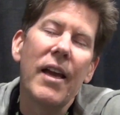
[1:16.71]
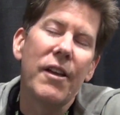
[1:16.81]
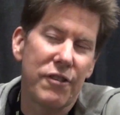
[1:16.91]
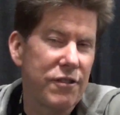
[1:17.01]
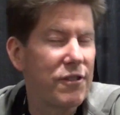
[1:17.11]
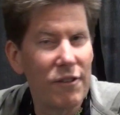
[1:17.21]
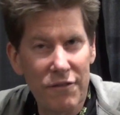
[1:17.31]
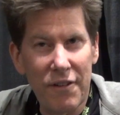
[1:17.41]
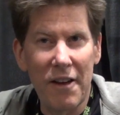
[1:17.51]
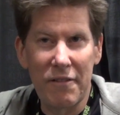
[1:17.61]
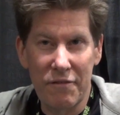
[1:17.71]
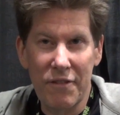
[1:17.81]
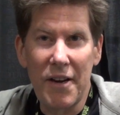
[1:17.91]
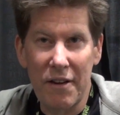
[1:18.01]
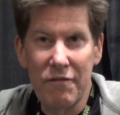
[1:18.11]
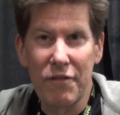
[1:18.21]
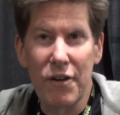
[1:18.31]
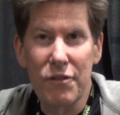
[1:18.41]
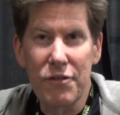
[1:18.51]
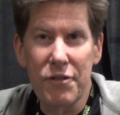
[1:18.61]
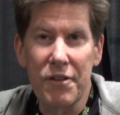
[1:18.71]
It's still fine for headphones.